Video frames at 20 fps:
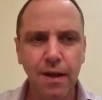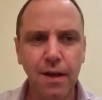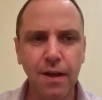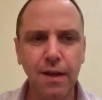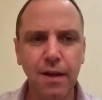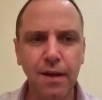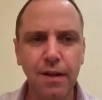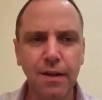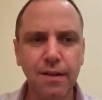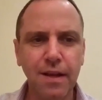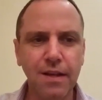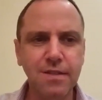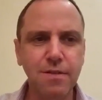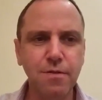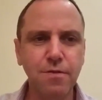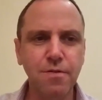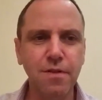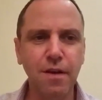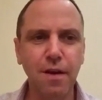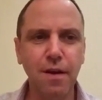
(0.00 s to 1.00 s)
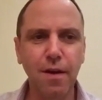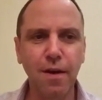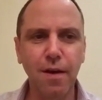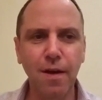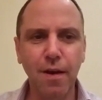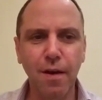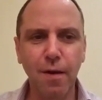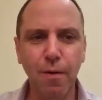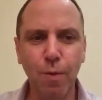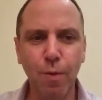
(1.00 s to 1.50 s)
That's
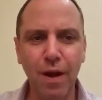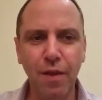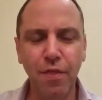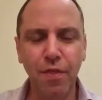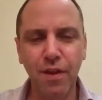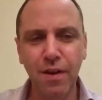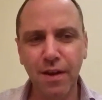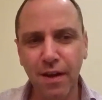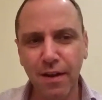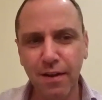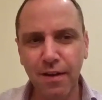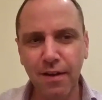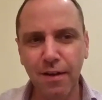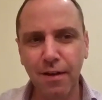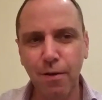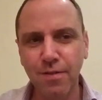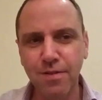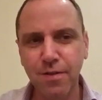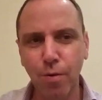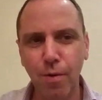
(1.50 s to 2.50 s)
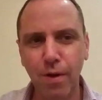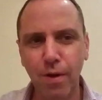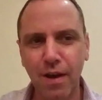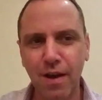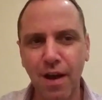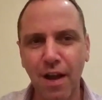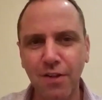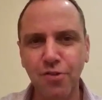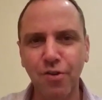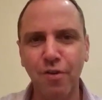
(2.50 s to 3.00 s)
one thing, and also
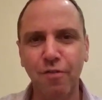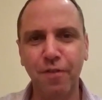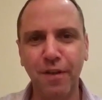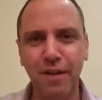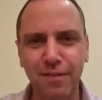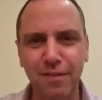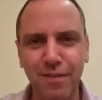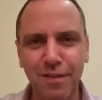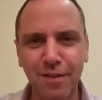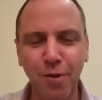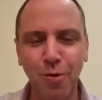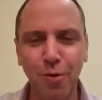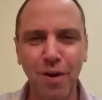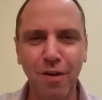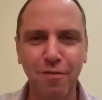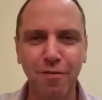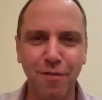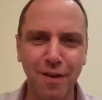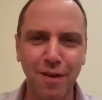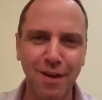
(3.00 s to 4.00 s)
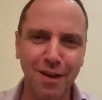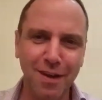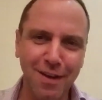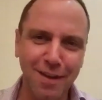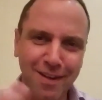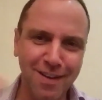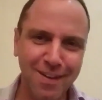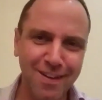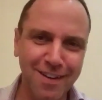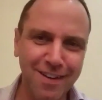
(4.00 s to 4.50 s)
a culture fit. You have
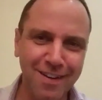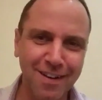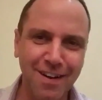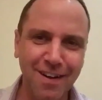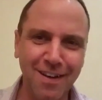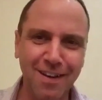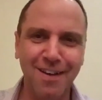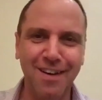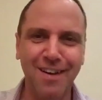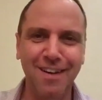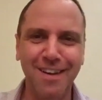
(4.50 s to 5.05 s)
a